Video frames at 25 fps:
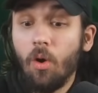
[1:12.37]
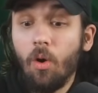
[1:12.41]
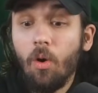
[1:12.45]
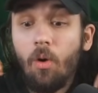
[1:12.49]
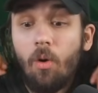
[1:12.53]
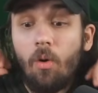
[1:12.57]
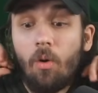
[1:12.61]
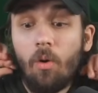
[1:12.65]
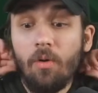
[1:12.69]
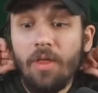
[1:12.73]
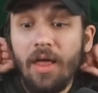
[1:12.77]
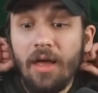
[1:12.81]

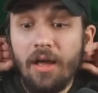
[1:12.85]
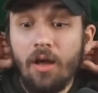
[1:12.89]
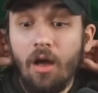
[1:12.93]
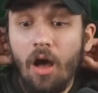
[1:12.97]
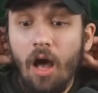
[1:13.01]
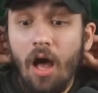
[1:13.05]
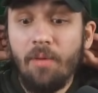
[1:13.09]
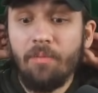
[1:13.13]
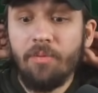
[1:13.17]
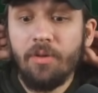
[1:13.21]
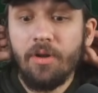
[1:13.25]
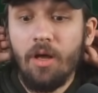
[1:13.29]
Oh, that
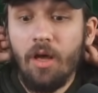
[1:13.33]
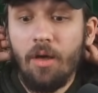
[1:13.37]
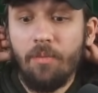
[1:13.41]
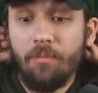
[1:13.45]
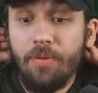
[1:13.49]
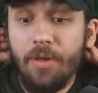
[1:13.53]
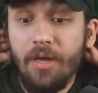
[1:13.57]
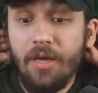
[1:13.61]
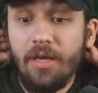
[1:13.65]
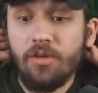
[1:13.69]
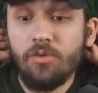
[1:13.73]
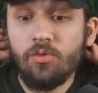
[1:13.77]
Goblin Hut
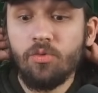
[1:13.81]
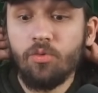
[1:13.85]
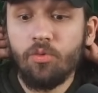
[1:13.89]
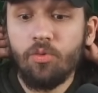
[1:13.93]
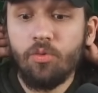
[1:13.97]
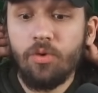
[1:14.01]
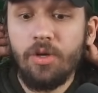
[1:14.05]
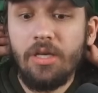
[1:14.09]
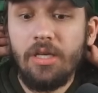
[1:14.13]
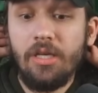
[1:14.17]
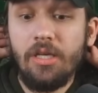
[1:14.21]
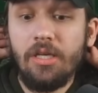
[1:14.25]
pick is
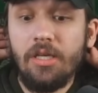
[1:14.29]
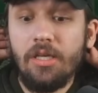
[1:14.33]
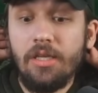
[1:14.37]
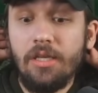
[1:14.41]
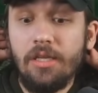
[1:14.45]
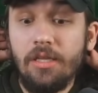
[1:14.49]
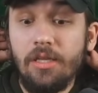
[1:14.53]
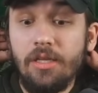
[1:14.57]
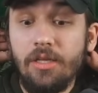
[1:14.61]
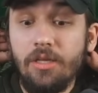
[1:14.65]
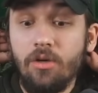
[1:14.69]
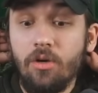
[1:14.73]

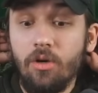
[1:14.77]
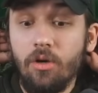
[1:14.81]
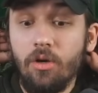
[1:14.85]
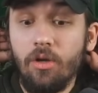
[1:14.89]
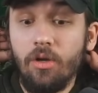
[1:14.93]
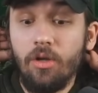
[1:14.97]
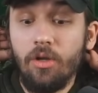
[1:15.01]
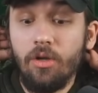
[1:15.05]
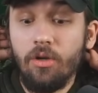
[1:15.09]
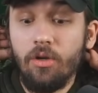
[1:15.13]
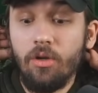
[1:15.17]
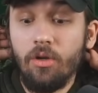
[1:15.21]
really
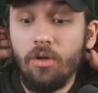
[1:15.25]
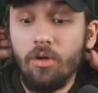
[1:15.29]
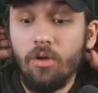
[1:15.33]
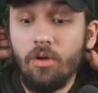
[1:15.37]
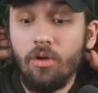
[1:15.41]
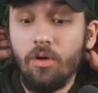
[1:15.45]
good.